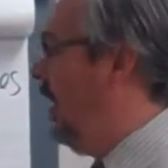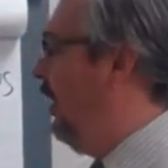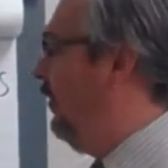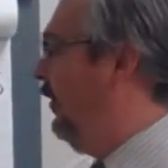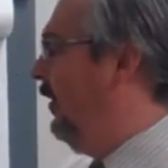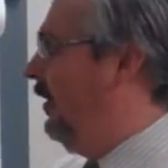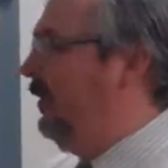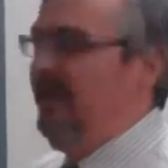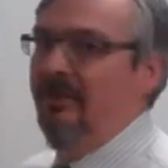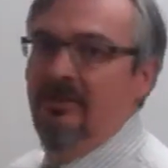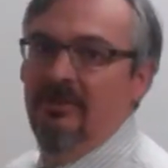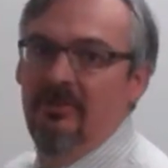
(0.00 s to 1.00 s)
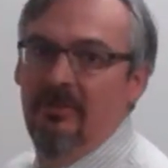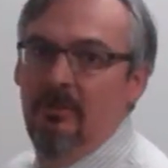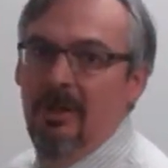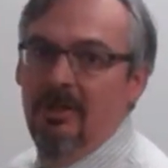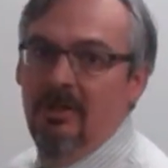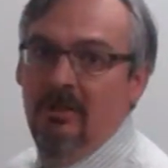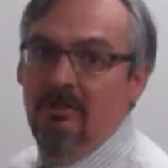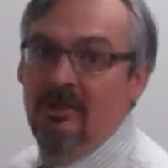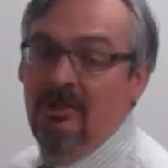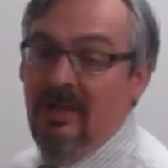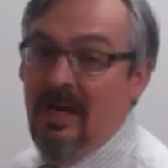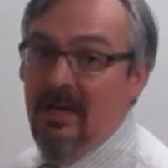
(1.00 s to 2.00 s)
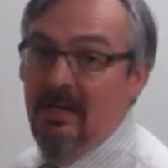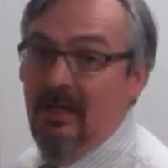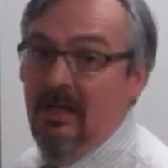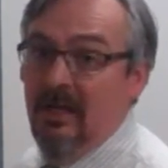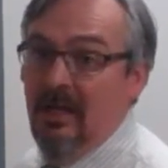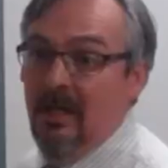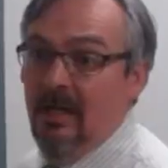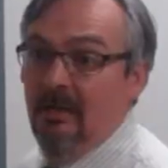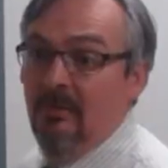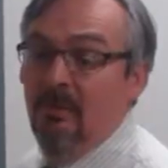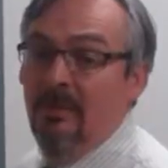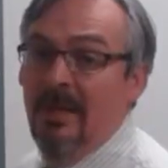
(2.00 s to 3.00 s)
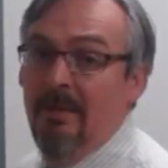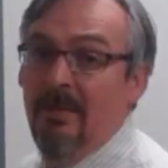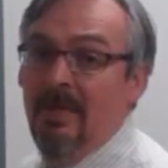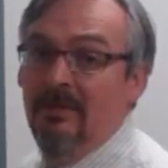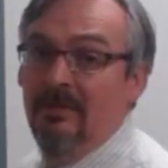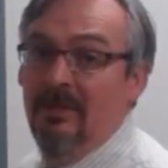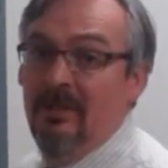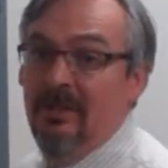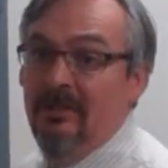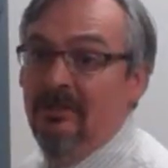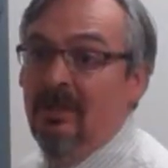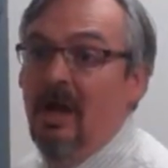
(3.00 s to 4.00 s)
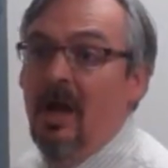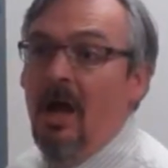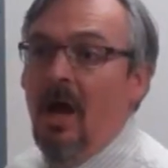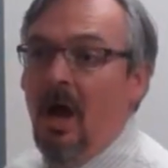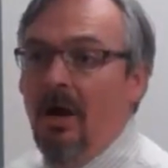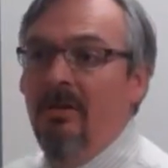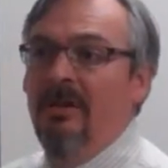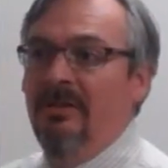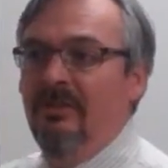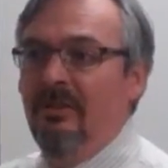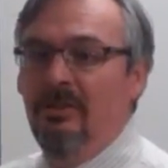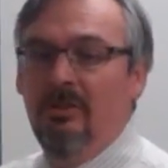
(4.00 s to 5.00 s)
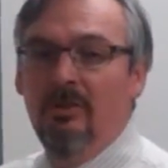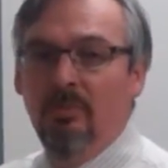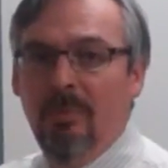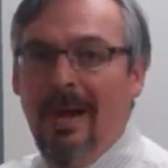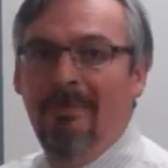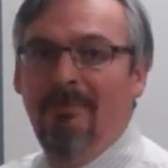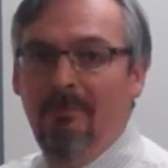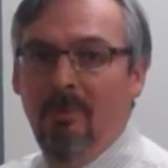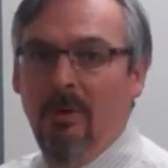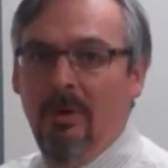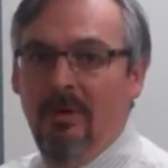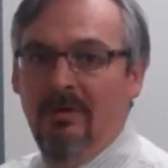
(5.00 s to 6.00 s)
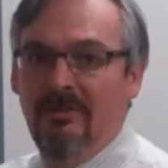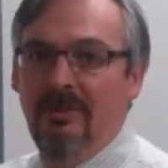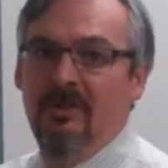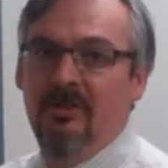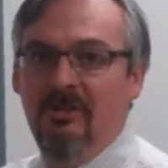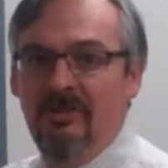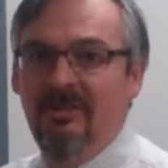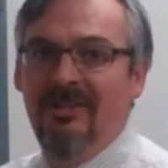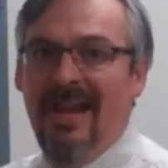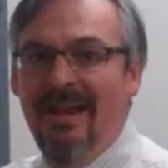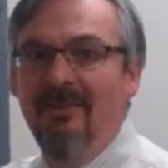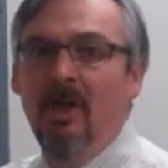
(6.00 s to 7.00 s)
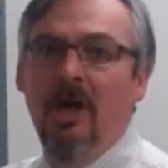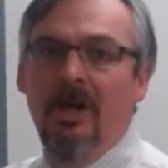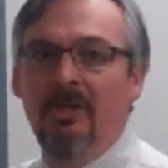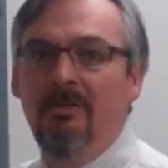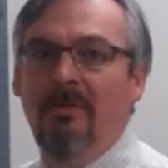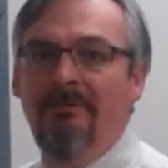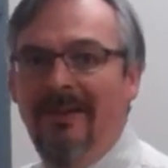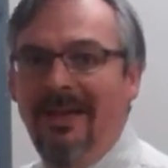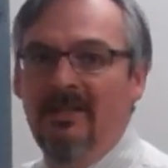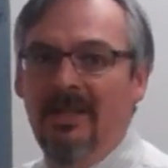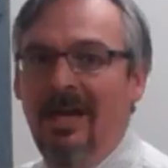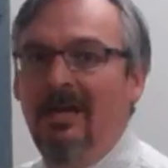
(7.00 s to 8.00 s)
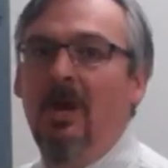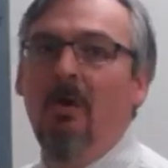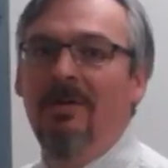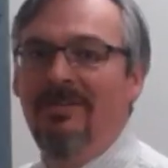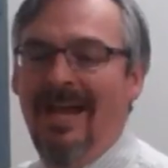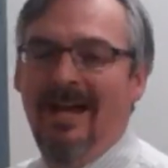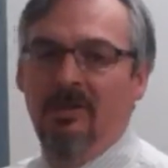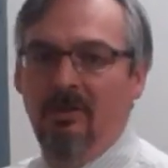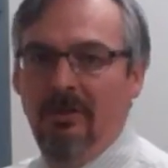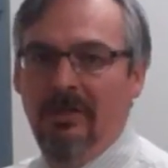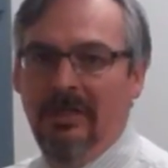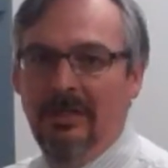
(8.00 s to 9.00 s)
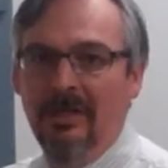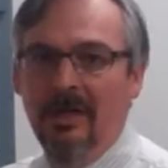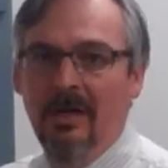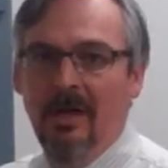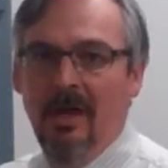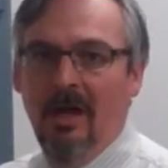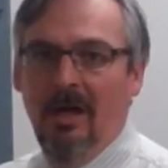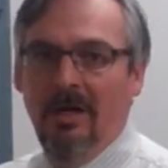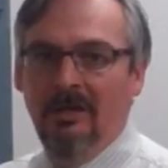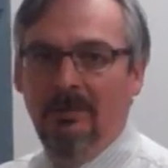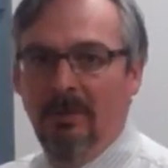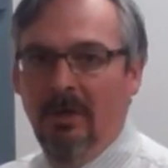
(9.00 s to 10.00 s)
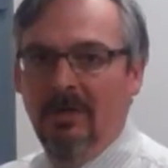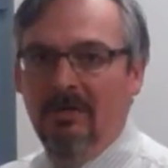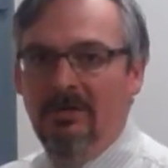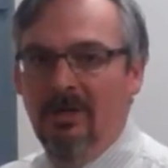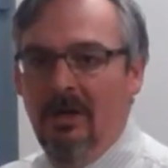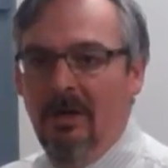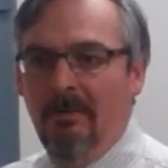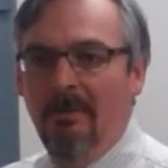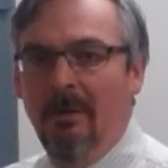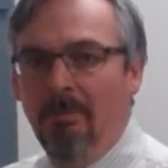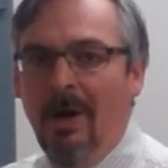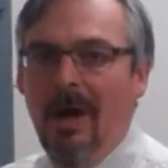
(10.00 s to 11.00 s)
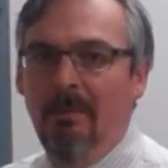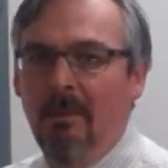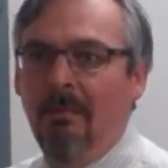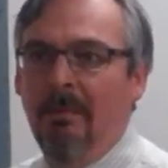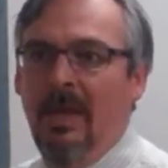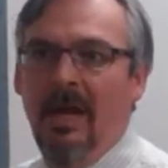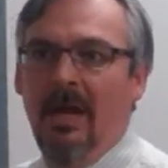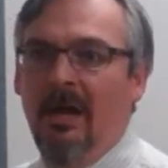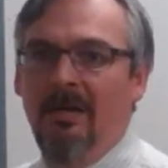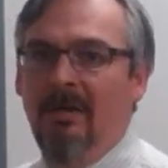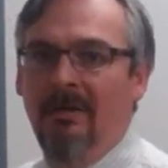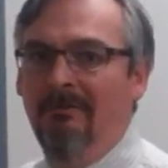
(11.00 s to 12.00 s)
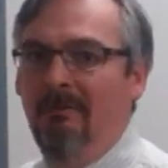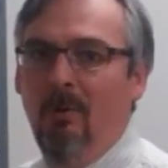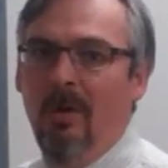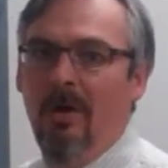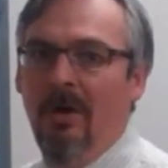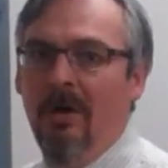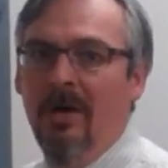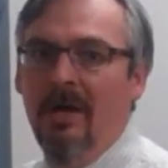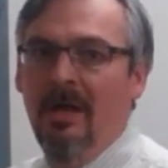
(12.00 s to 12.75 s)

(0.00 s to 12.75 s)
Third is this question of standing, and what that means is, are these issues ripe for decision? Since they haven't gone into effect yet, no one's actually experienced a problem, and therefore